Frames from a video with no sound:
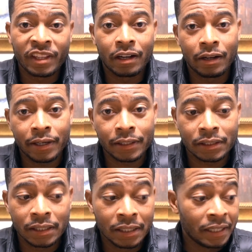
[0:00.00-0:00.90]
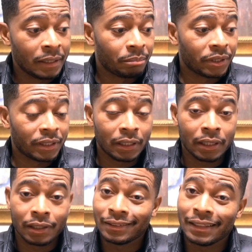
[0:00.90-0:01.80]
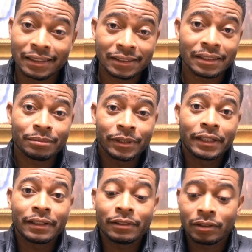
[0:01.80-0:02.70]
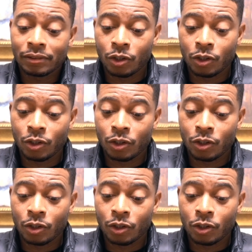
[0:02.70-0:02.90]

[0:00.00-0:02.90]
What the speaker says: Alright, but that's it, man.